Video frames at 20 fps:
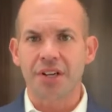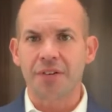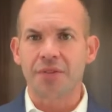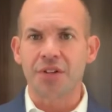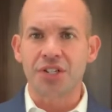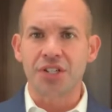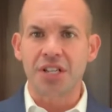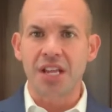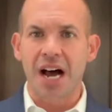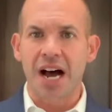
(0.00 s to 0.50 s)
If
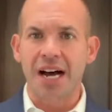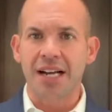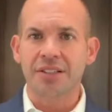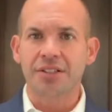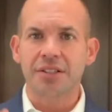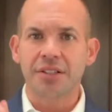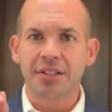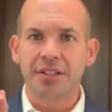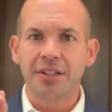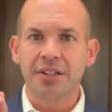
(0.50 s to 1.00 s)
it's
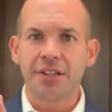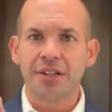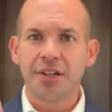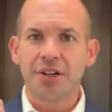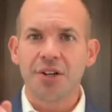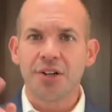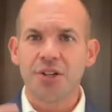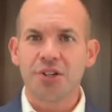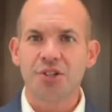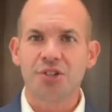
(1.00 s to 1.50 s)
not,
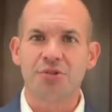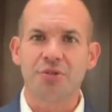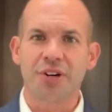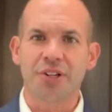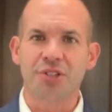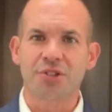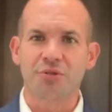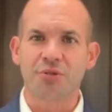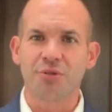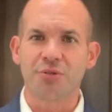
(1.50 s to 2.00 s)

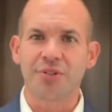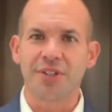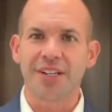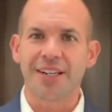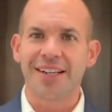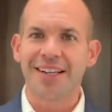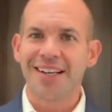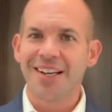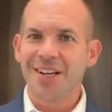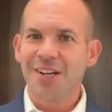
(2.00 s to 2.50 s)
strict scrutiny.
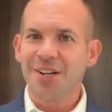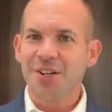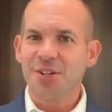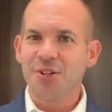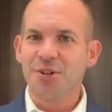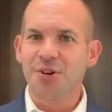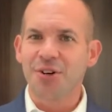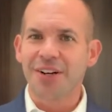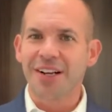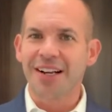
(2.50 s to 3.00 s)

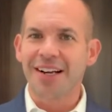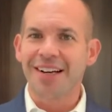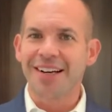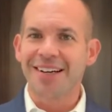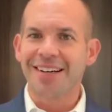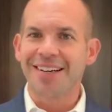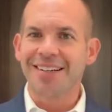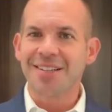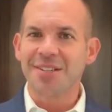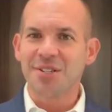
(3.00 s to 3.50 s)
You're
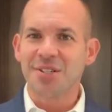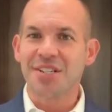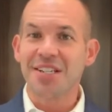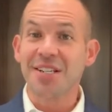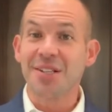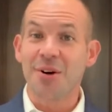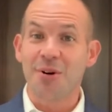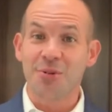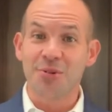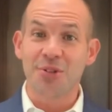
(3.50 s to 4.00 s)
gonna see
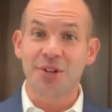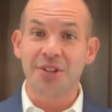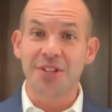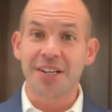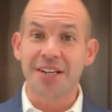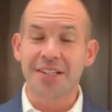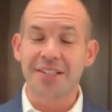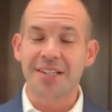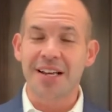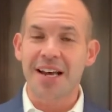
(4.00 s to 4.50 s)
those on the
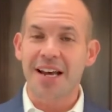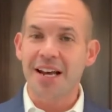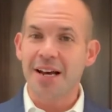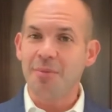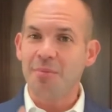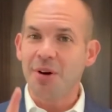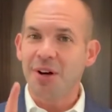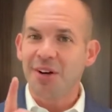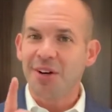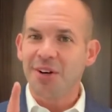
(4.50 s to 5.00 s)

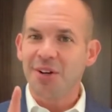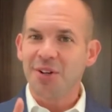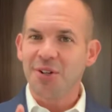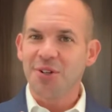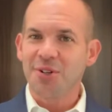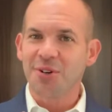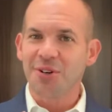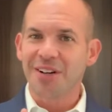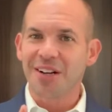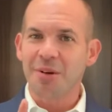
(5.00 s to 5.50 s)
exam,
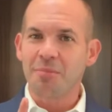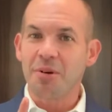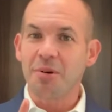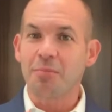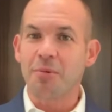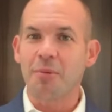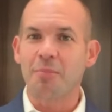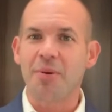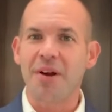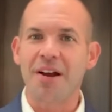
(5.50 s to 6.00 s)
you're gonna be
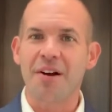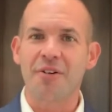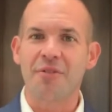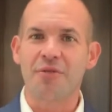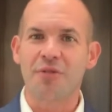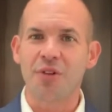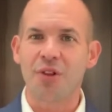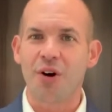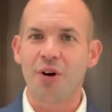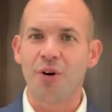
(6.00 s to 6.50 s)
prepared
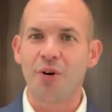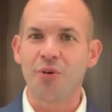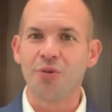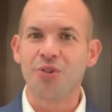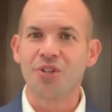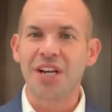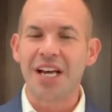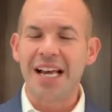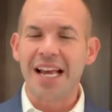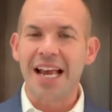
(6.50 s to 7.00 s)
for
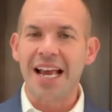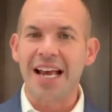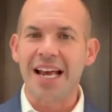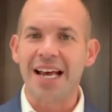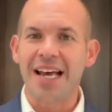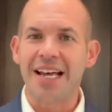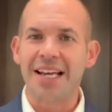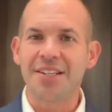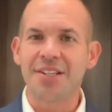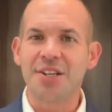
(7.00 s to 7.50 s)
those,
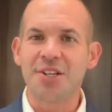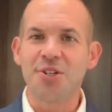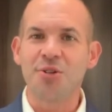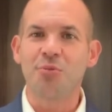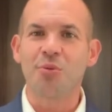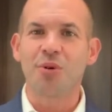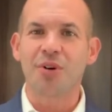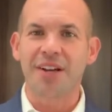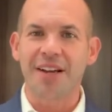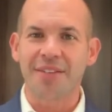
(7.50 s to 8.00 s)
and you
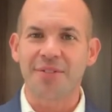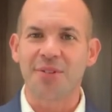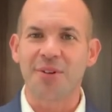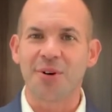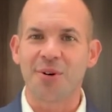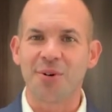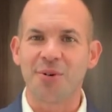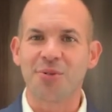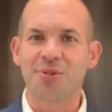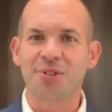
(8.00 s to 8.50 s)
will get
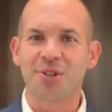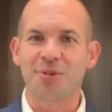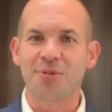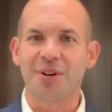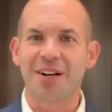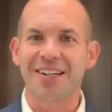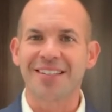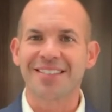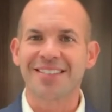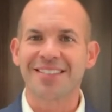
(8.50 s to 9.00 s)
those
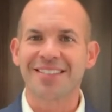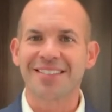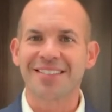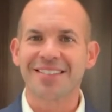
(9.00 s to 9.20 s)
correct.